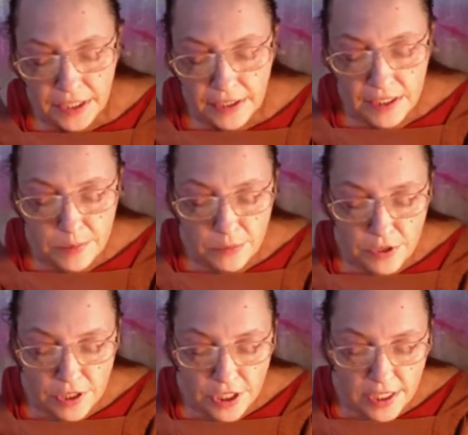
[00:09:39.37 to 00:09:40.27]
These
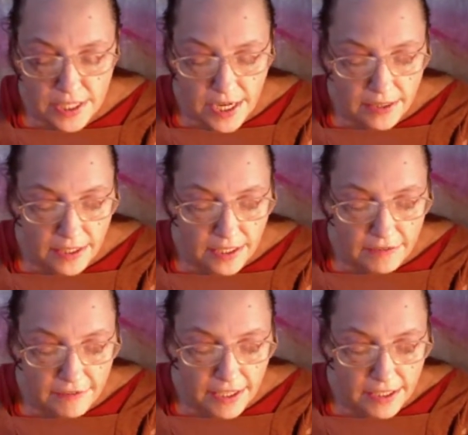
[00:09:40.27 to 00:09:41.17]
porches and the
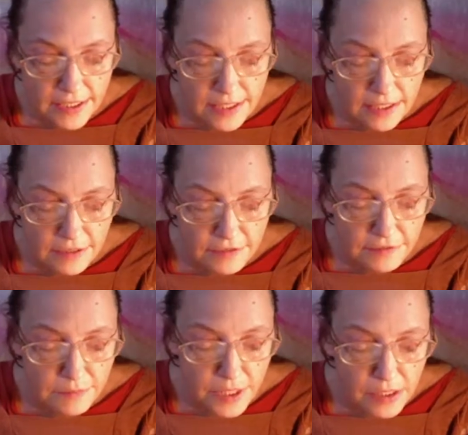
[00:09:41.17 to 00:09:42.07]
advance
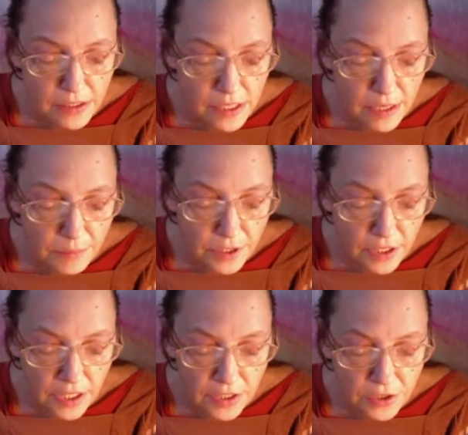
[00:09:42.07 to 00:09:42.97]
of milled lumber
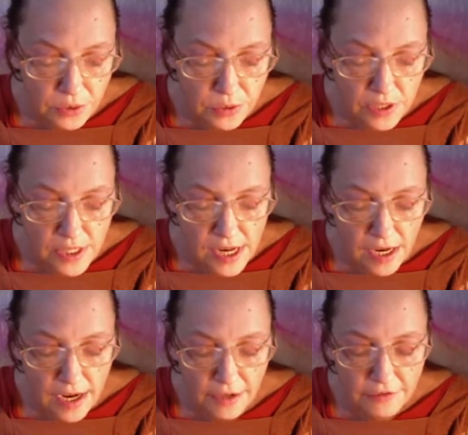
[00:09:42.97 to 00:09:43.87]
and tools
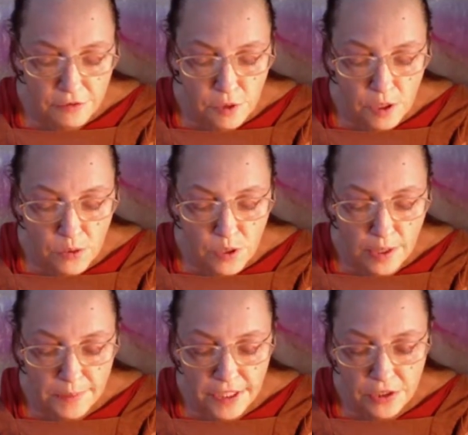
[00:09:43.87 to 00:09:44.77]
allowed for
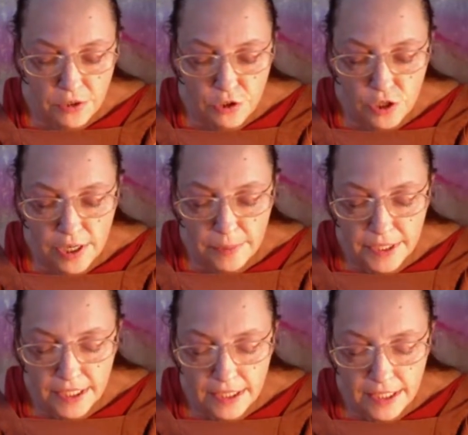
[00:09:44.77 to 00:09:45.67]
ornamental trim
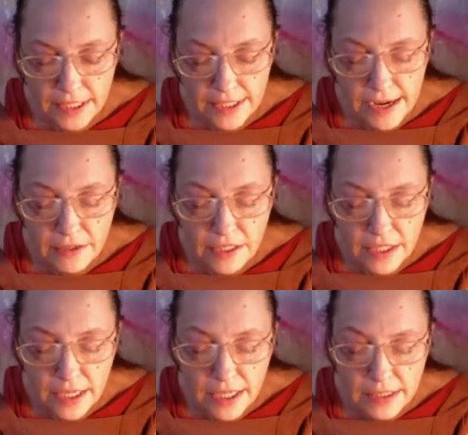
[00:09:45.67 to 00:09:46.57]
in the
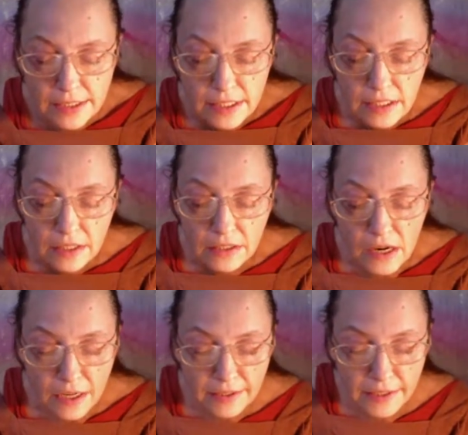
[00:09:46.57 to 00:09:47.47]
Italianate,
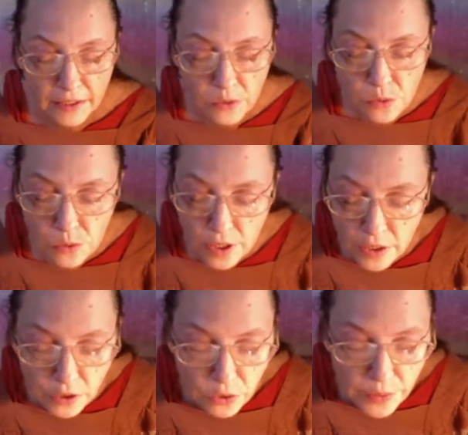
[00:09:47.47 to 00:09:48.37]
Gothic,
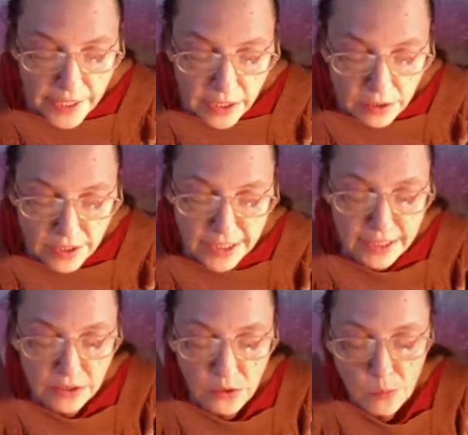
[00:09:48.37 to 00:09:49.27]
or Greek
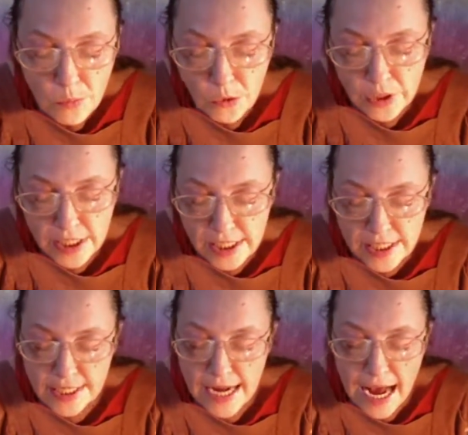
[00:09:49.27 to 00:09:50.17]
dental molding
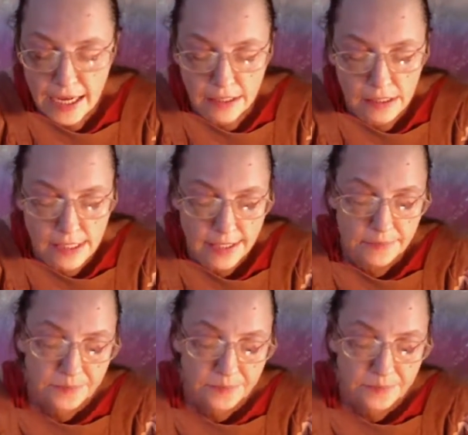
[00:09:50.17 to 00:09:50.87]
styles.